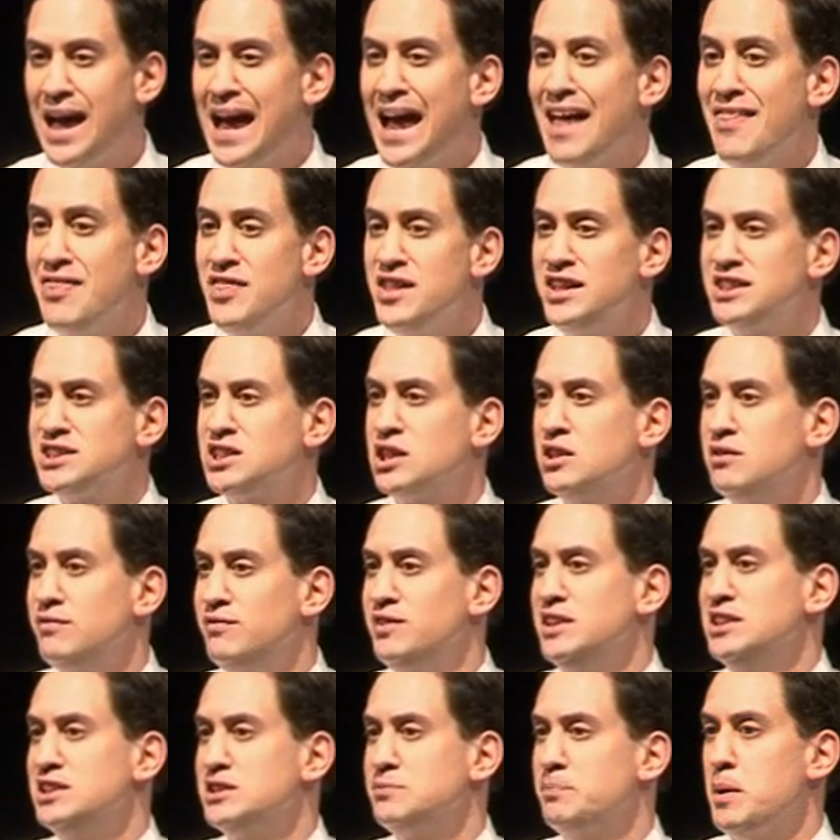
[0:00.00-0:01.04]
And this
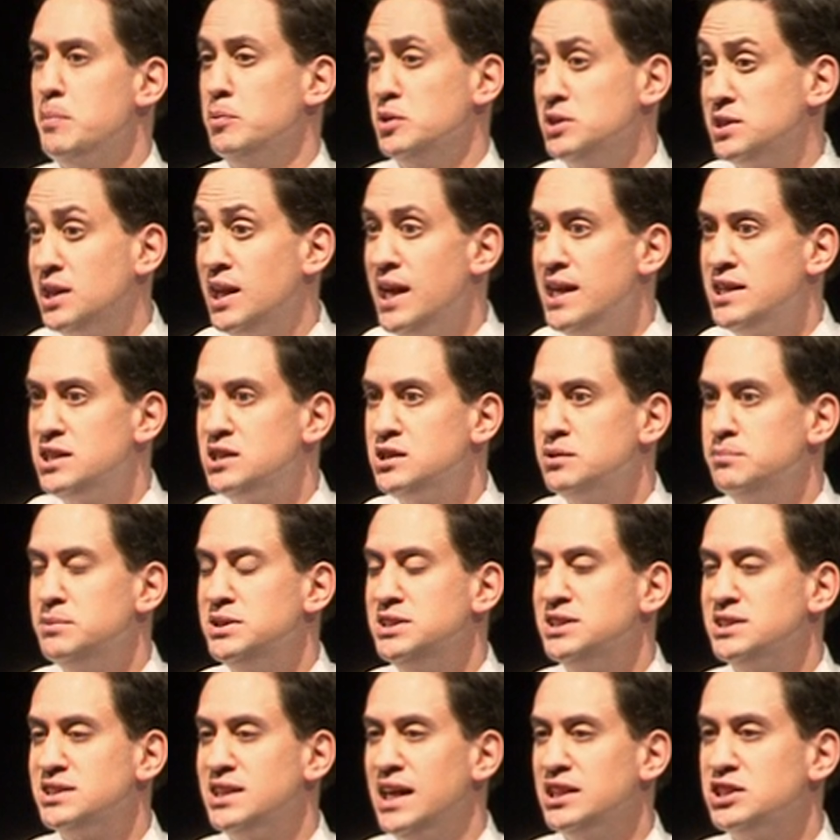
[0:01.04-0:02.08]
convinced people, this led to
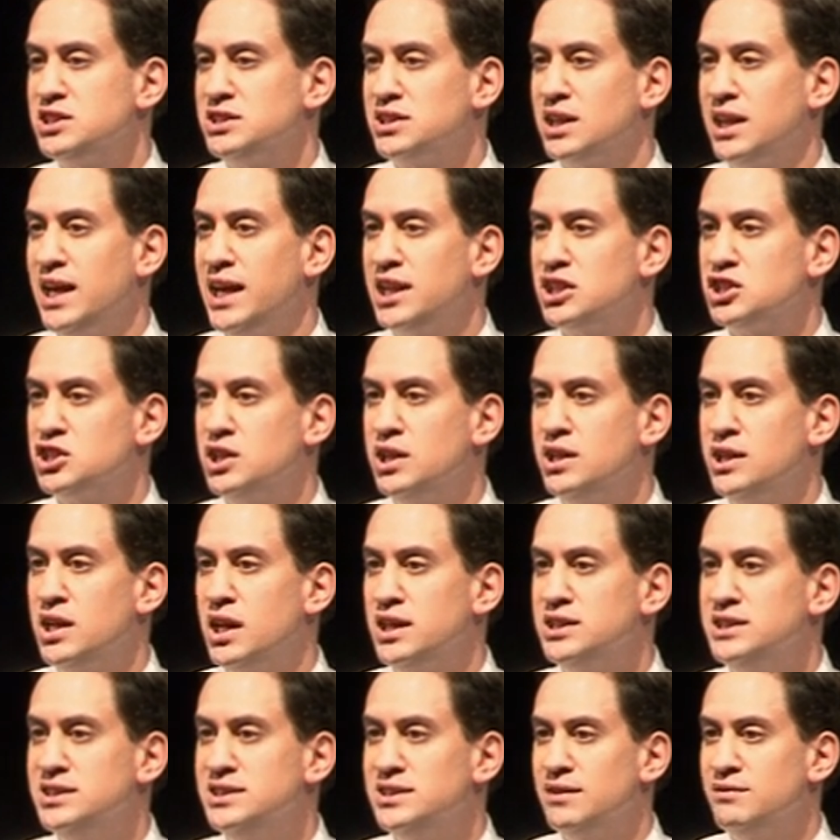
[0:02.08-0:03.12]
Mrs. Thatcher's election in
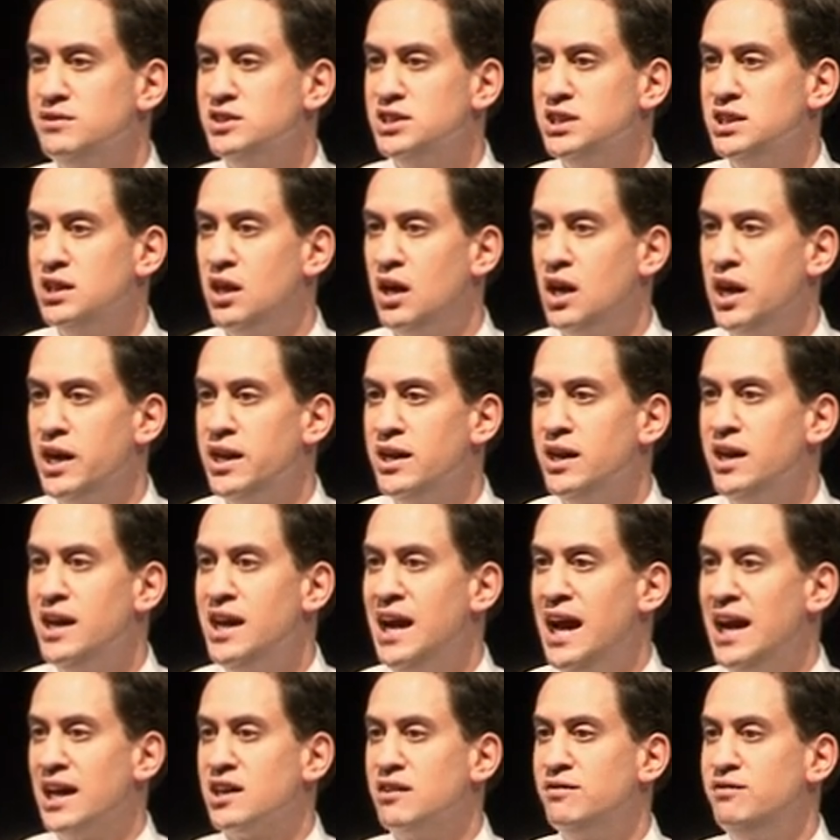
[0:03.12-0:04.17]
1979,
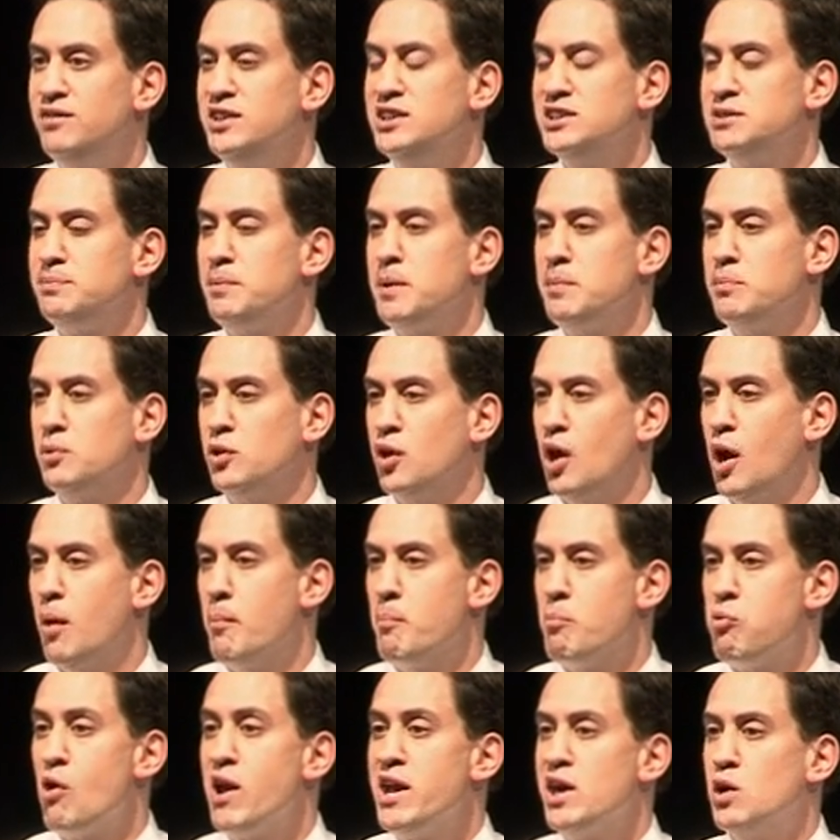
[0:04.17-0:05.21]
and convinced people that a
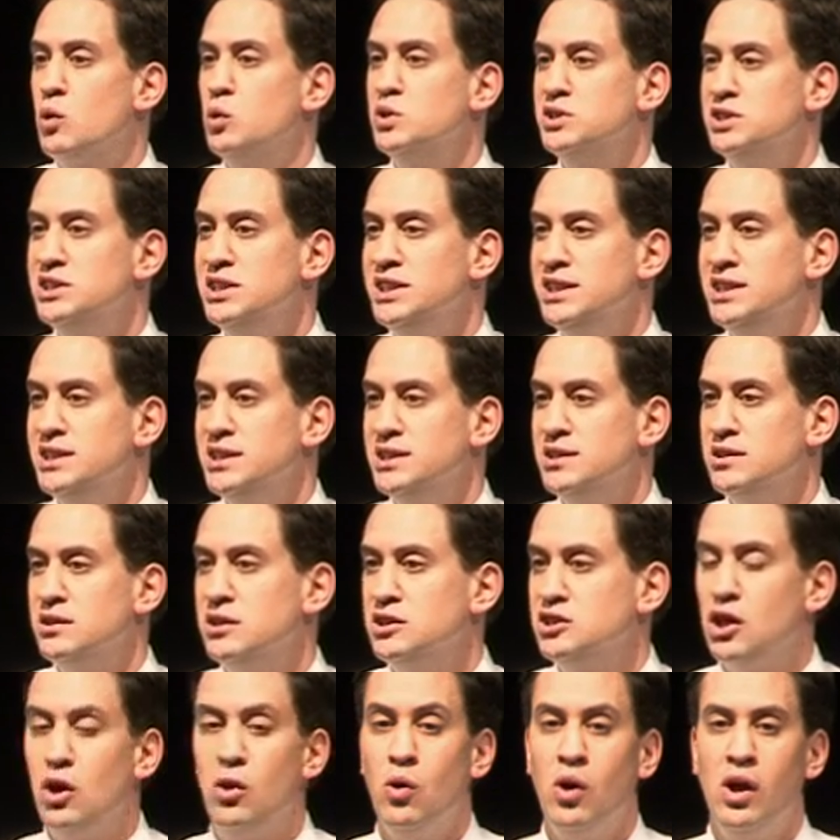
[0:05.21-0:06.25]
break was needed.
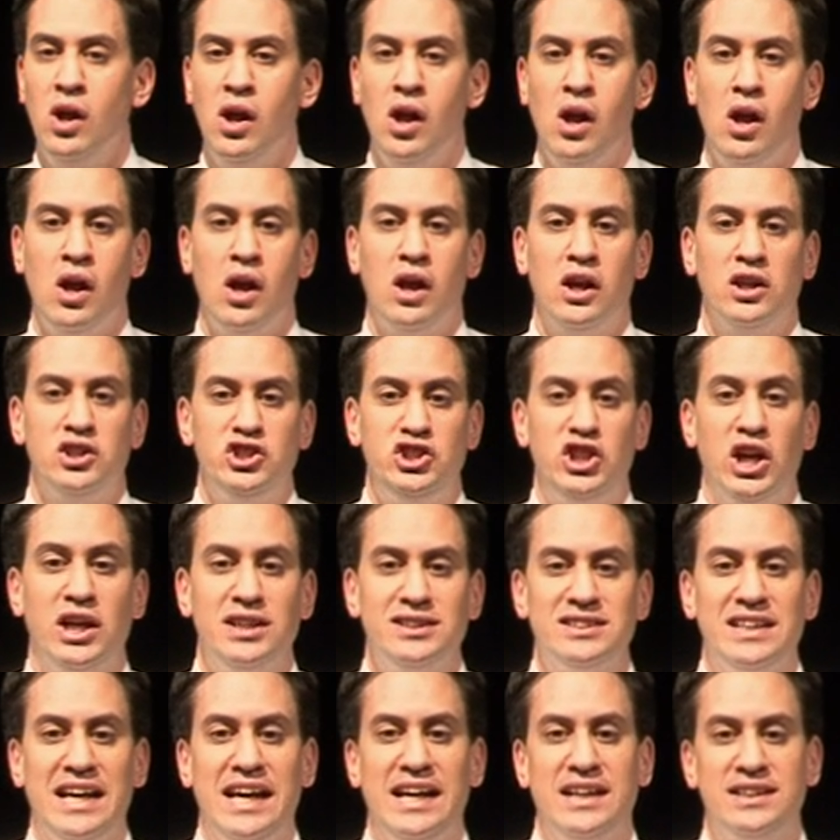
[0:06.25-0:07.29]
So
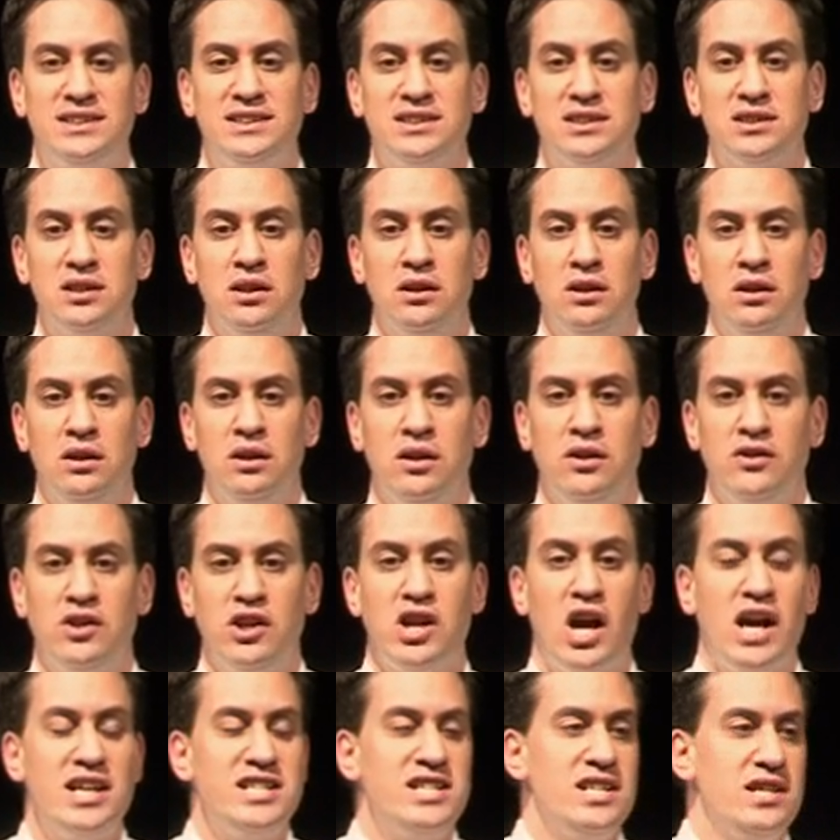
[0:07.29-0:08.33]
just as the
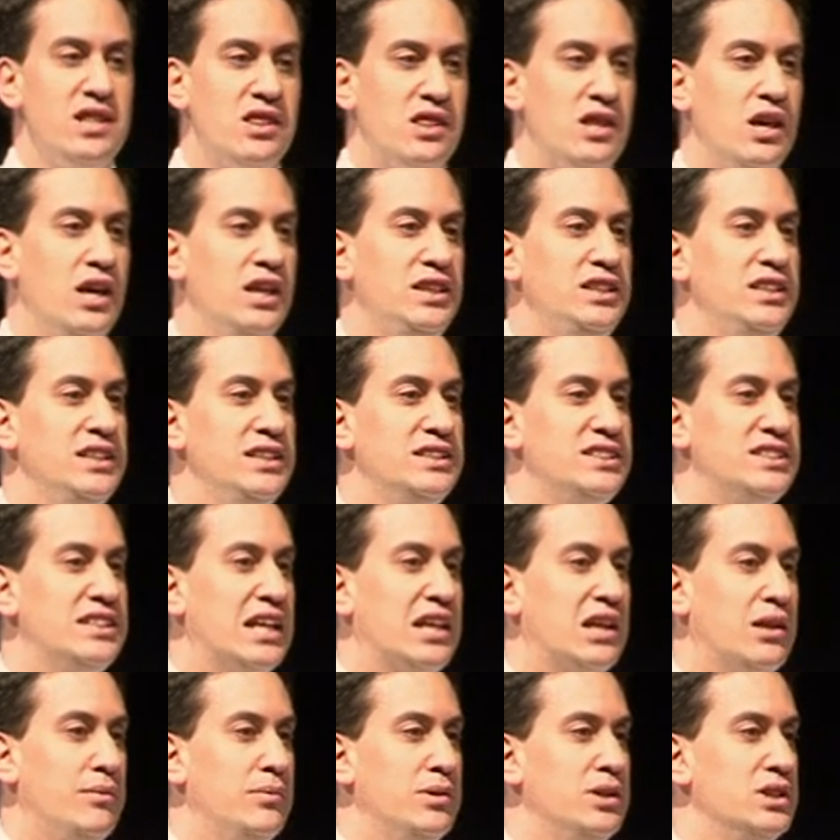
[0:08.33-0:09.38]
1930s
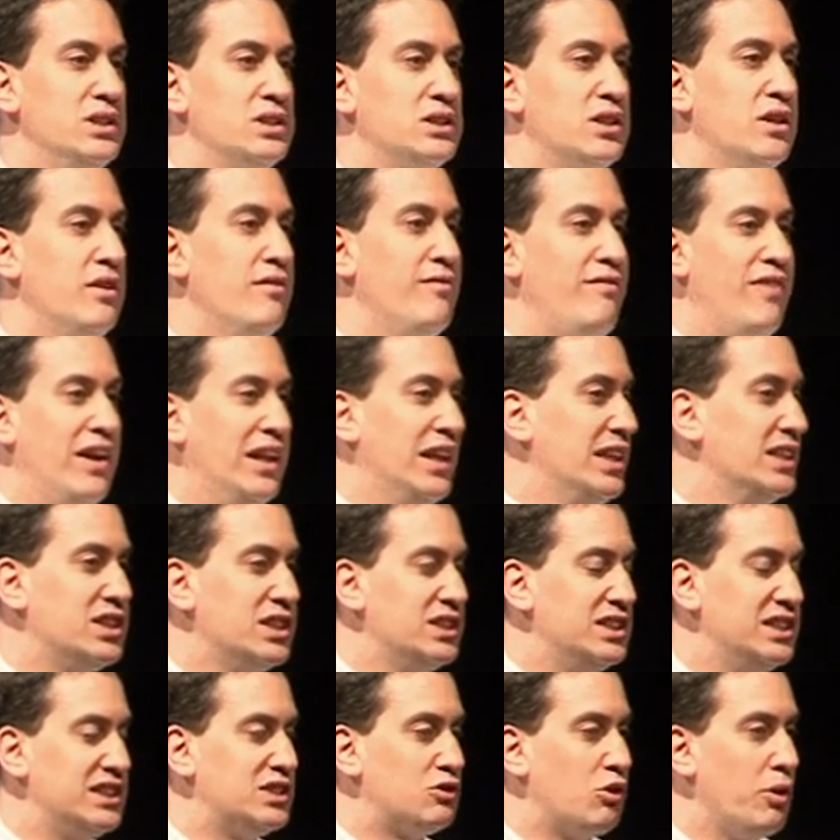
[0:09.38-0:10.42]
settlement fell into
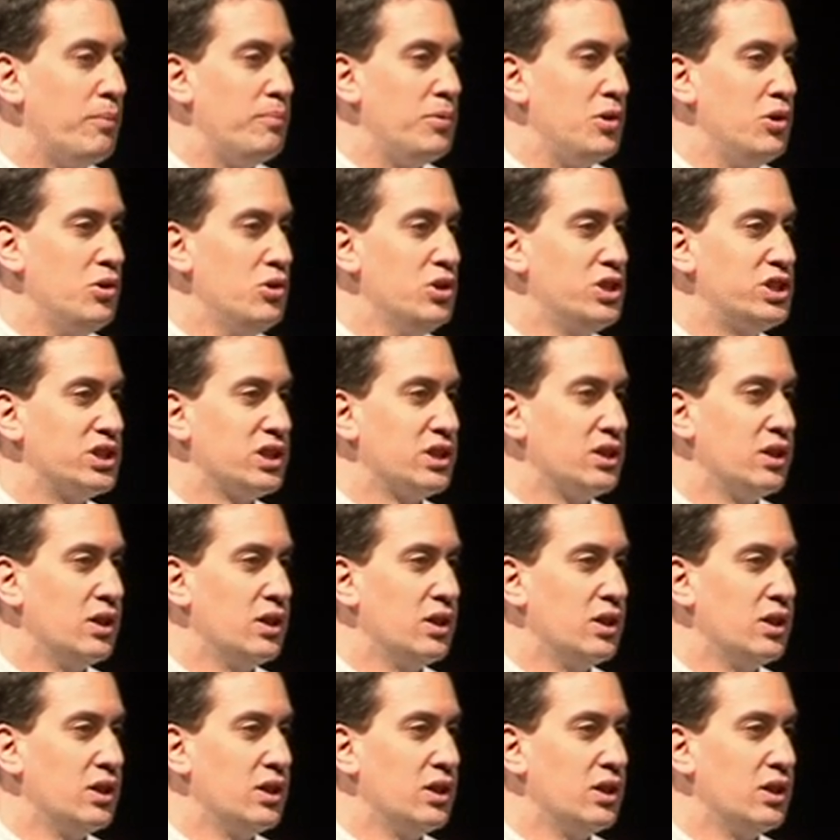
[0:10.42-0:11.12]
disrepute,